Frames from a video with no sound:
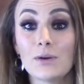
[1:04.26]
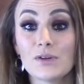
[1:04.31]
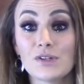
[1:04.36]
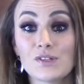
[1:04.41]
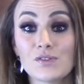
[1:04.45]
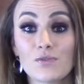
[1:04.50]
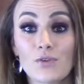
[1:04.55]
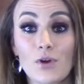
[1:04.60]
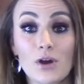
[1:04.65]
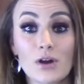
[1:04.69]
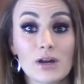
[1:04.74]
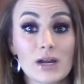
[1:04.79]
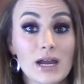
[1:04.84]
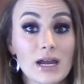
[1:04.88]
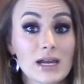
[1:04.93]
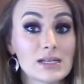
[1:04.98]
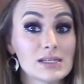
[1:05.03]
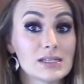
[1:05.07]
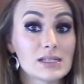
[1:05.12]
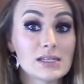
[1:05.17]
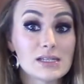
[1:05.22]
as far
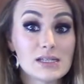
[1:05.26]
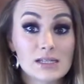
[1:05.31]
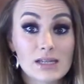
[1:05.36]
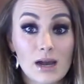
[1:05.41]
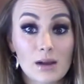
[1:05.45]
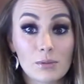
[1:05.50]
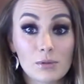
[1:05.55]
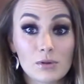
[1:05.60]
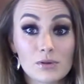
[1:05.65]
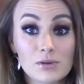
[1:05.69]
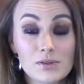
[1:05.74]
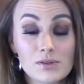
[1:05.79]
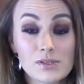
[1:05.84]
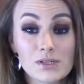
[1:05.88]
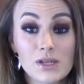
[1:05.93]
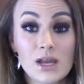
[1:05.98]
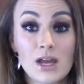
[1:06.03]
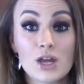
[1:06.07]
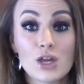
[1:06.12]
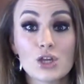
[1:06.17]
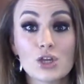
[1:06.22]
as the
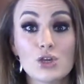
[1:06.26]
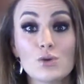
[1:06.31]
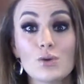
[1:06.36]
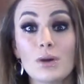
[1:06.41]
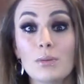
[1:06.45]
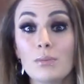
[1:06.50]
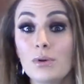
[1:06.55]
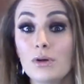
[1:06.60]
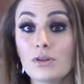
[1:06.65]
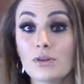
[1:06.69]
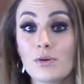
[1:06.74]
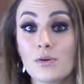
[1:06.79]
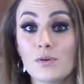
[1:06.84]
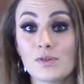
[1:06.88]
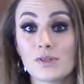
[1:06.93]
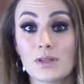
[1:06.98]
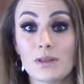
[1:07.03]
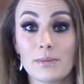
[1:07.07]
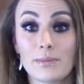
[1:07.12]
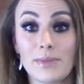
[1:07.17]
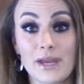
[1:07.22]
doubles, you can put those
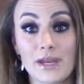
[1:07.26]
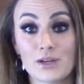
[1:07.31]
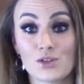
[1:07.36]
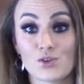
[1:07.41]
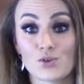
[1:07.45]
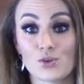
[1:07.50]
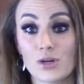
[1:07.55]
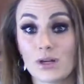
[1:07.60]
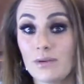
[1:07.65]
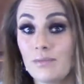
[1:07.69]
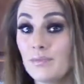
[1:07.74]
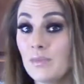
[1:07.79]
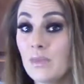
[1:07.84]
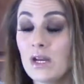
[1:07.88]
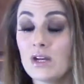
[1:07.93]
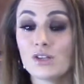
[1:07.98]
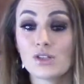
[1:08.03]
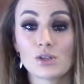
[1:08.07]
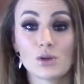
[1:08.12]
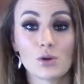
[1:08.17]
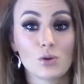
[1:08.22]
in the pantry.
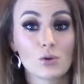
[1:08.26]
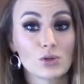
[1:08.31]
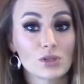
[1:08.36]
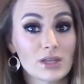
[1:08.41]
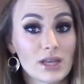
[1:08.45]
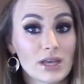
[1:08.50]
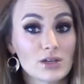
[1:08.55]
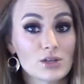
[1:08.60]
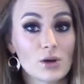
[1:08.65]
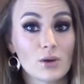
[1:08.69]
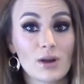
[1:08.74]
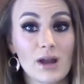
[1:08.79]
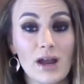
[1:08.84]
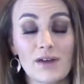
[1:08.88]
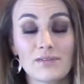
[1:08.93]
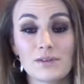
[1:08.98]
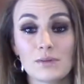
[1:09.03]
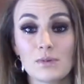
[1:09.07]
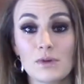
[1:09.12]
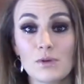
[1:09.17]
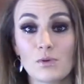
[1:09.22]
So they don't
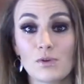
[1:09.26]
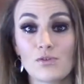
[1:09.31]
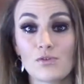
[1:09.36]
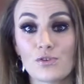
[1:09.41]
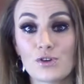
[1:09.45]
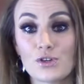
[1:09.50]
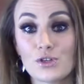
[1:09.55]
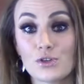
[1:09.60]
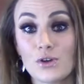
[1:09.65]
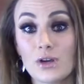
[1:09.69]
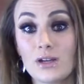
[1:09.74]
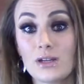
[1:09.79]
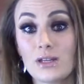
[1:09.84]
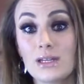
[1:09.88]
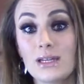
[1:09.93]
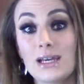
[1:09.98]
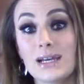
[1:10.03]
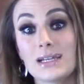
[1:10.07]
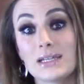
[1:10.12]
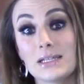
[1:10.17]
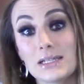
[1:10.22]
have to be
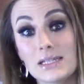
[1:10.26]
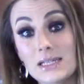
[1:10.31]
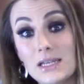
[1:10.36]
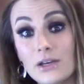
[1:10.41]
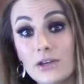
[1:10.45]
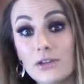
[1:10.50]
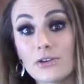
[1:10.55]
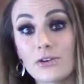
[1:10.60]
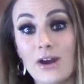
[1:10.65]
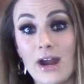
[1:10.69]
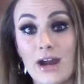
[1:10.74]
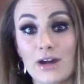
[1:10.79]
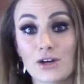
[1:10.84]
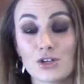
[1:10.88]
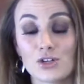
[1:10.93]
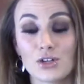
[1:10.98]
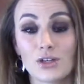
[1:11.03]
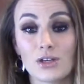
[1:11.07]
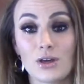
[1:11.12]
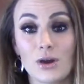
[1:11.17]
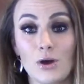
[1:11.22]
refrigerated until they're
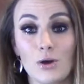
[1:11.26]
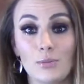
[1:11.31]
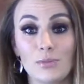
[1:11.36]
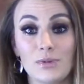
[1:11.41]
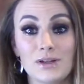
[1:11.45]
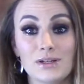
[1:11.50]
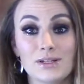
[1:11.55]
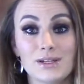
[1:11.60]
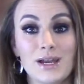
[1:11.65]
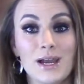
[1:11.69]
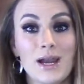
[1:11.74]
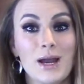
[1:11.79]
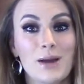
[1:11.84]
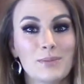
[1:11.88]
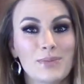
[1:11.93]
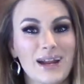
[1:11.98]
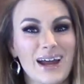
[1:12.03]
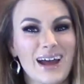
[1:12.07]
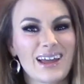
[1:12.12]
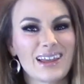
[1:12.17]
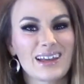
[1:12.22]
actually opened,
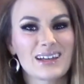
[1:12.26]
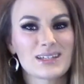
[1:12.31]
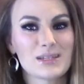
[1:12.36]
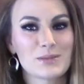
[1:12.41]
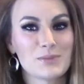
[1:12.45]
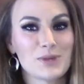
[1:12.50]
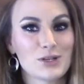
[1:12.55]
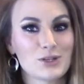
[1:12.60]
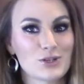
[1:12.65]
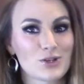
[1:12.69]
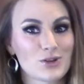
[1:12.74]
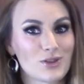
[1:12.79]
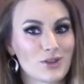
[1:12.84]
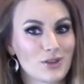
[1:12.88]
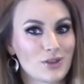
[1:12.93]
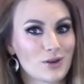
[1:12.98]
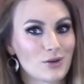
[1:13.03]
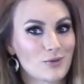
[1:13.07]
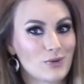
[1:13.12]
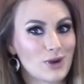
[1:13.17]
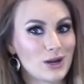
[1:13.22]
but I like to make sure that
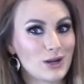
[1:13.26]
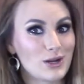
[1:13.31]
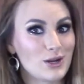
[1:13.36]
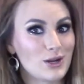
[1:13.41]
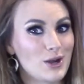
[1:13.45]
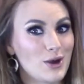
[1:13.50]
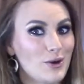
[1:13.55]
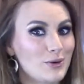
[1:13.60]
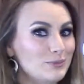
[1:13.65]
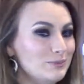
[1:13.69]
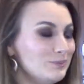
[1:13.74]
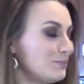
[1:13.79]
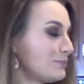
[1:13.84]
they're ready to go.